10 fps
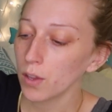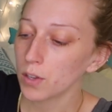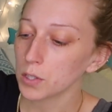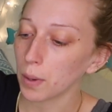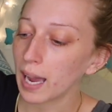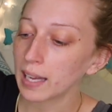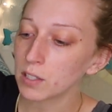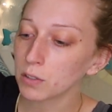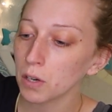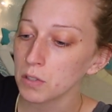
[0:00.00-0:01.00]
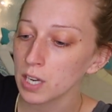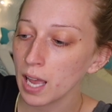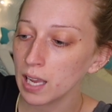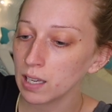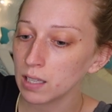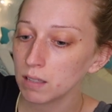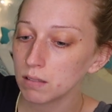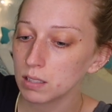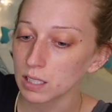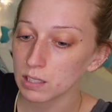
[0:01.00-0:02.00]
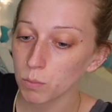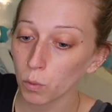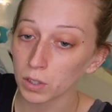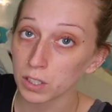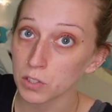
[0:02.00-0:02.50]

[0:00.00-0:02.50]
So I had to crochet 6 more